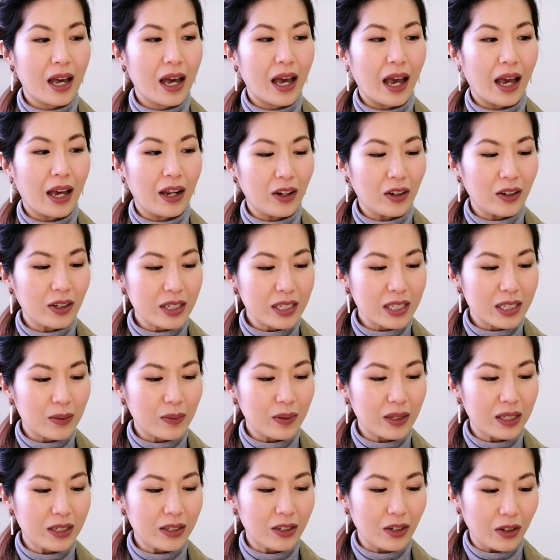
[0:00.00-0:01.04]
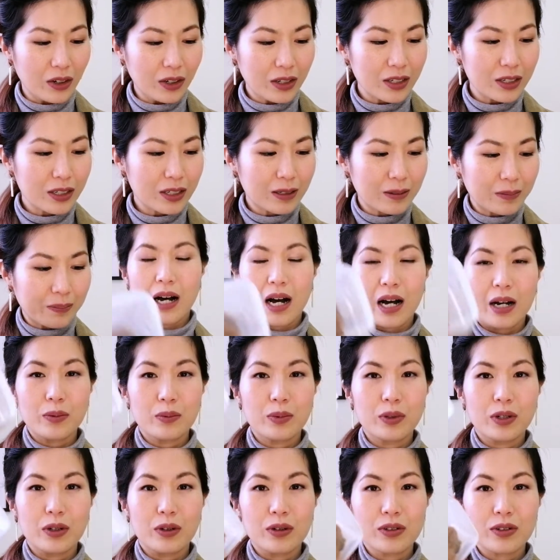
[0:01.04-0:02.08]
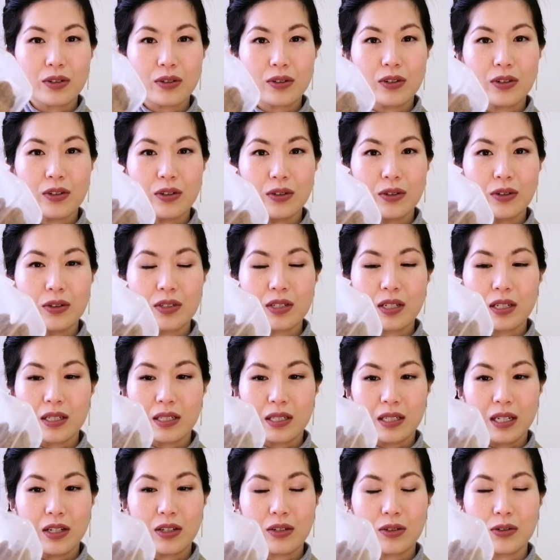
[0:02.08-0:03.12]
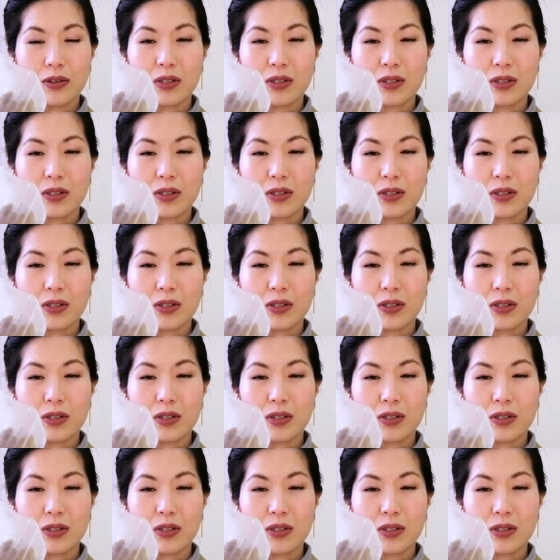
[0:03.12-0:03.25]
And on a similar note, I would also use see-through